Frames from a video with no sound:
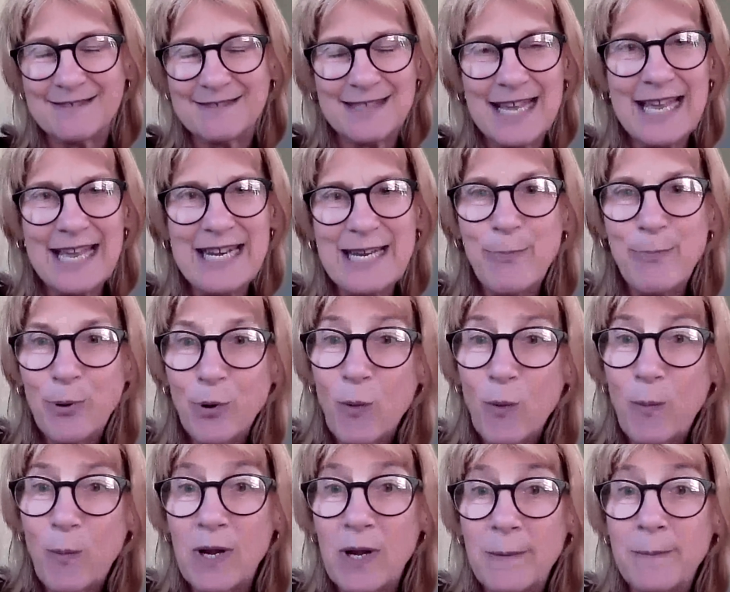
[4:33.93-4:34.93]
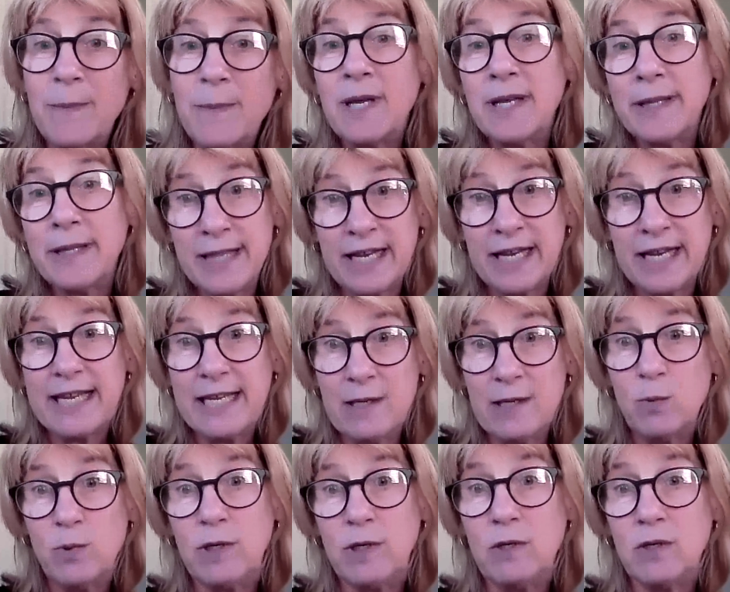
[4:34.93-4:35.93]
any problem, that he
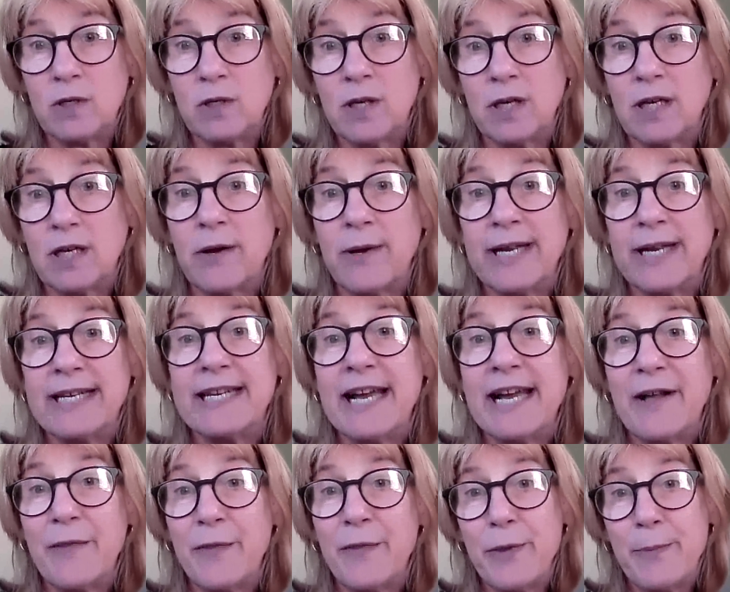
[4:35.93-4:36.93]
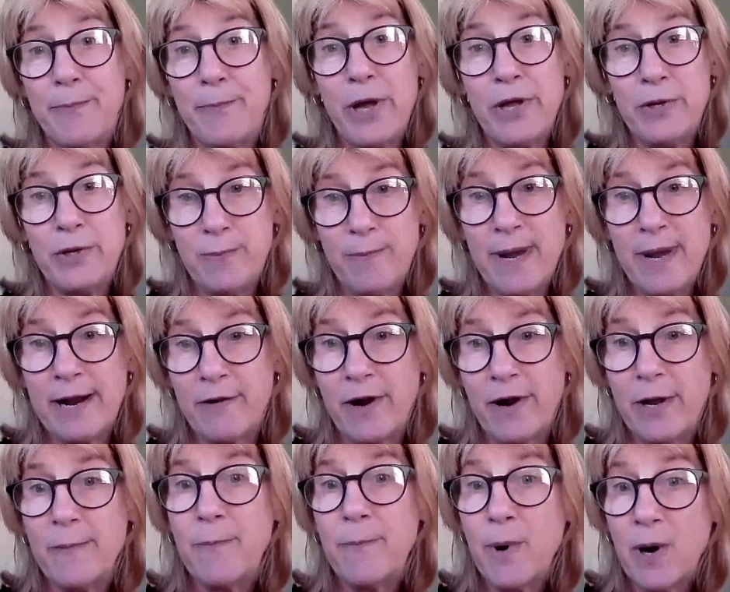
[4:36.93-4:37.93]
would look at going down the bone
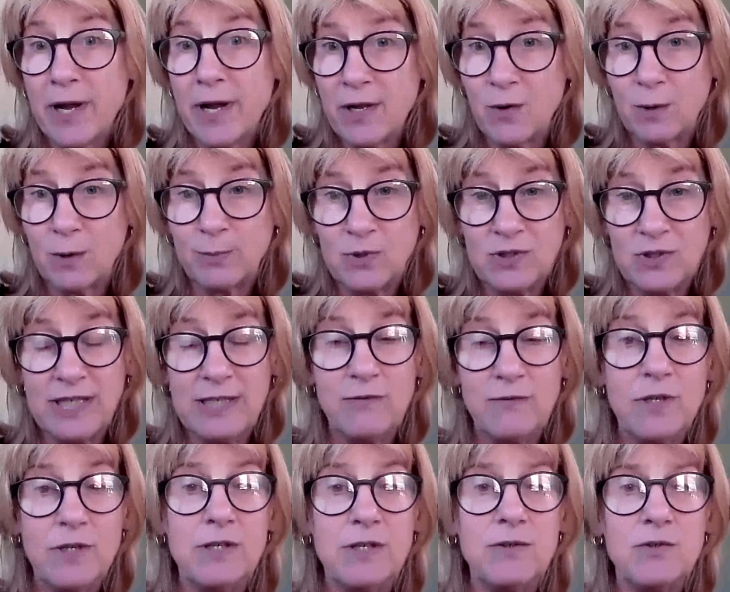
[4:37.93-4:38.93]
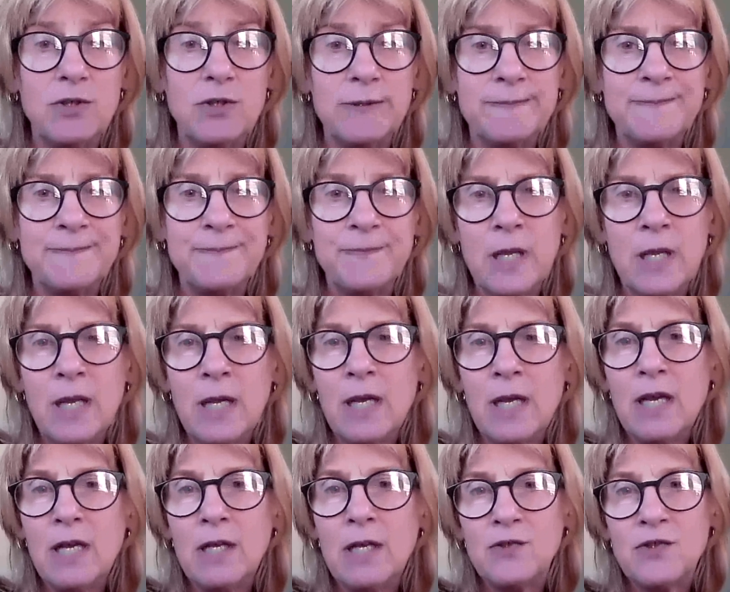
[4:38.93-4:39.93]
marrow biopsy route.
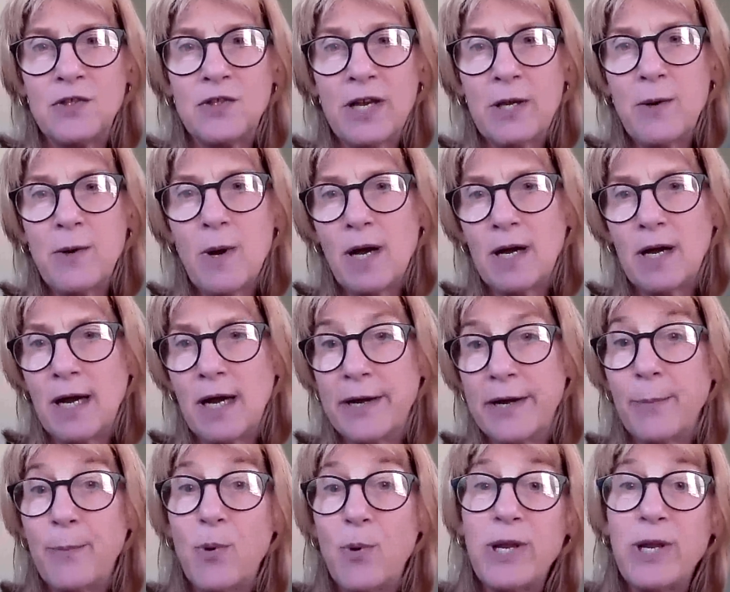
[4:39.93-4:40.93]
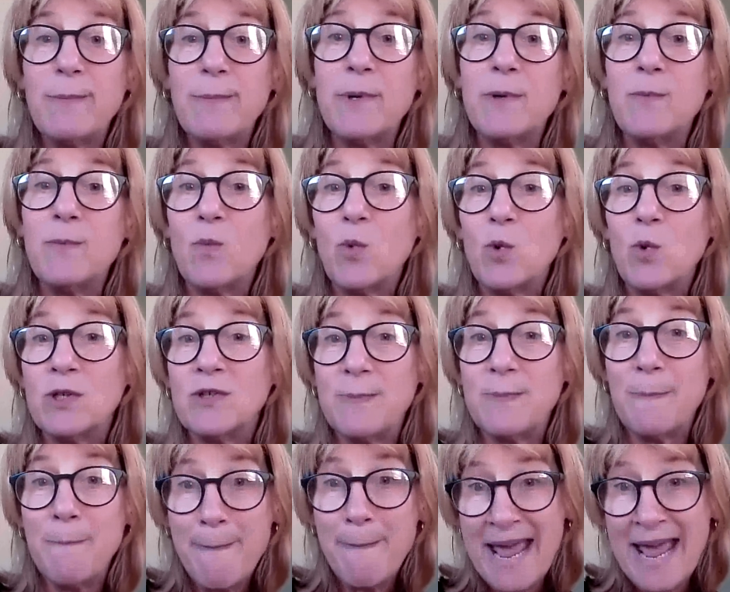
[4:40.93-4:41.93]
So an appointment was
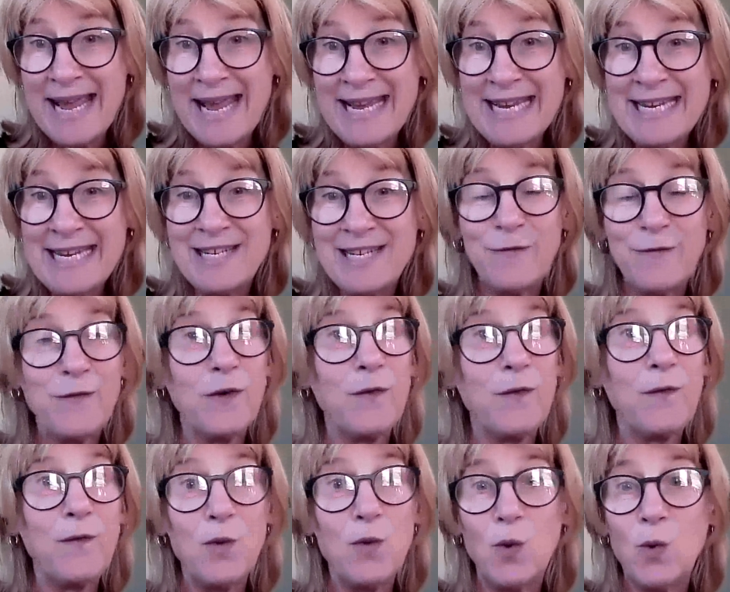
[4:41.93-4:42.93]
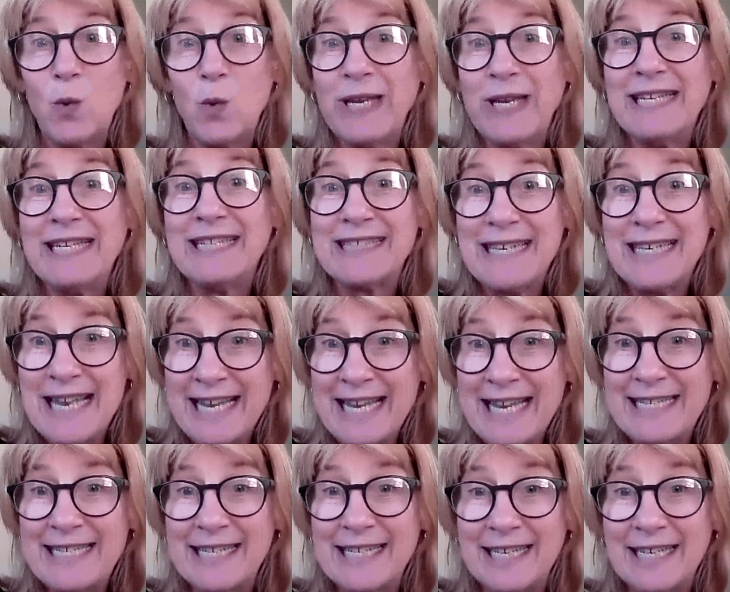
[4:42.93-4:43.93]
made for 4 weeks
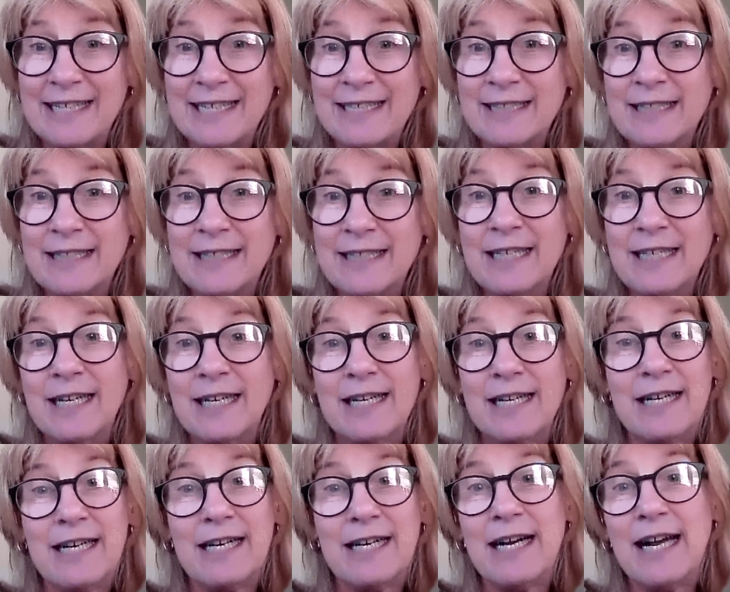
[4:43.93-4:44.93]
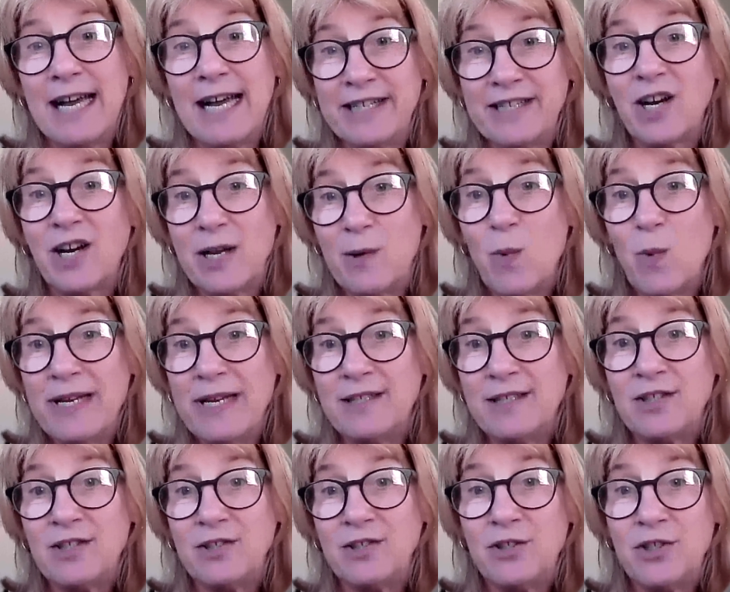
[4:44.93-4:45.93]
later, and I went
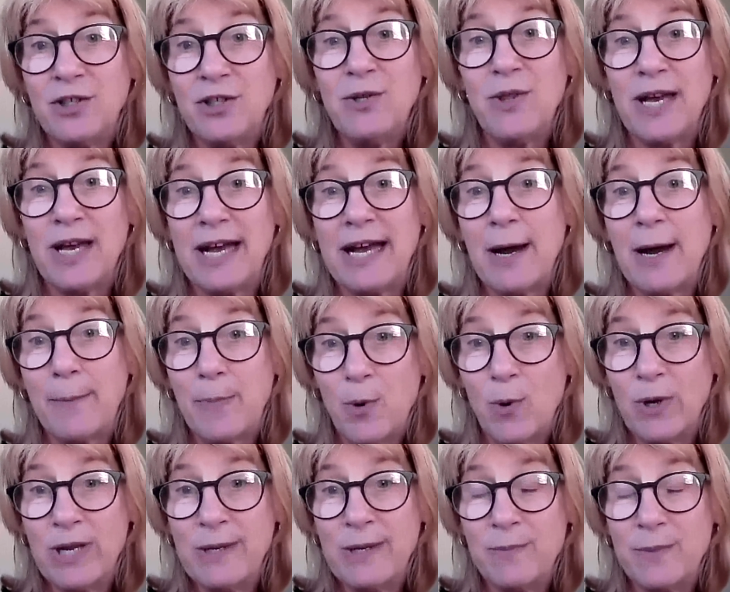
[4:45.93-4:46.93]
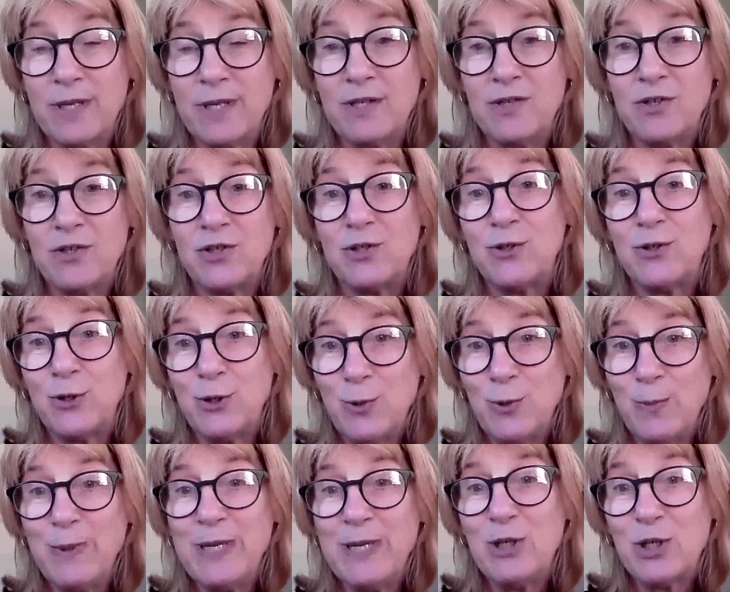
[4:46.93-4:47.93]
to that appointment to
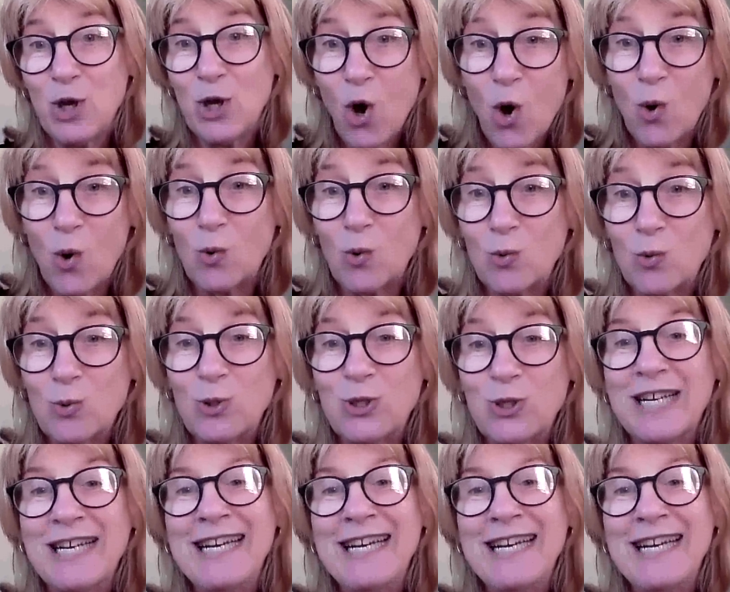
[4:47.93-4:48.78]
be told